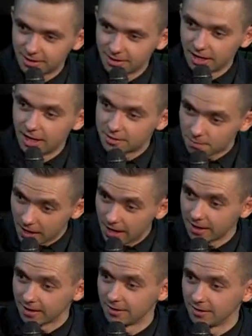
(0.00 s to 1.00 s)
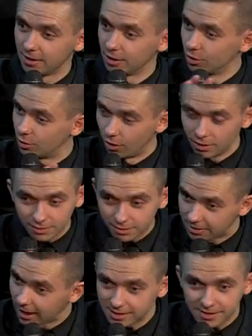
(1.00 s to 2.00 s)
It's mine. Don't
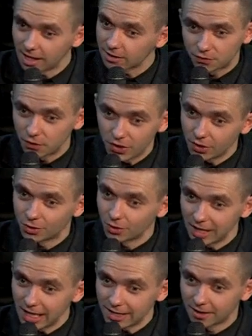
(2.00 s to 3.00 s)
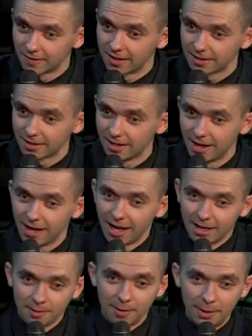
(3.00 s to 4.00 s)
that's not for you to eat of it.
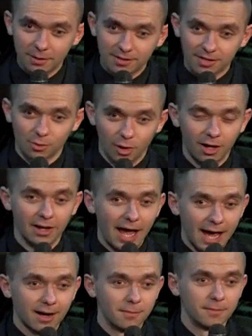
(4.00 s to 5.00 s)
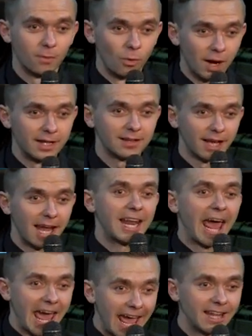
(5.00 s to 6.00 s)
And the Bible says, well, Adam went and
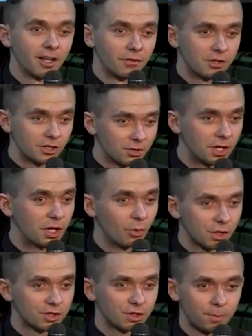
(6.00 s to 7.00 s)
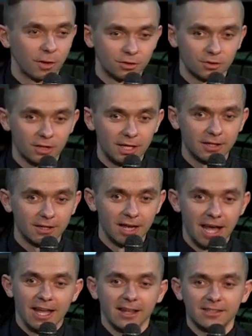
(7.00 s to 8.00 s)
ate of the tree he wasn't supposed to eat.
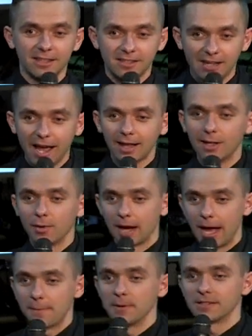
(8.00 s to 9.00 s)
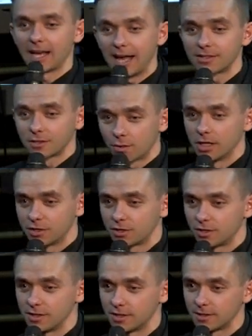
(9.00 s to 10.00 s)
That's exactly what happens as
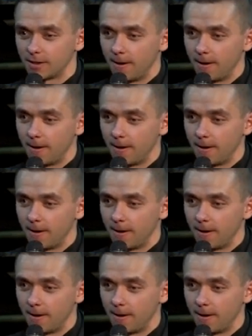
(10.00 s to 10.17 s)
Christians.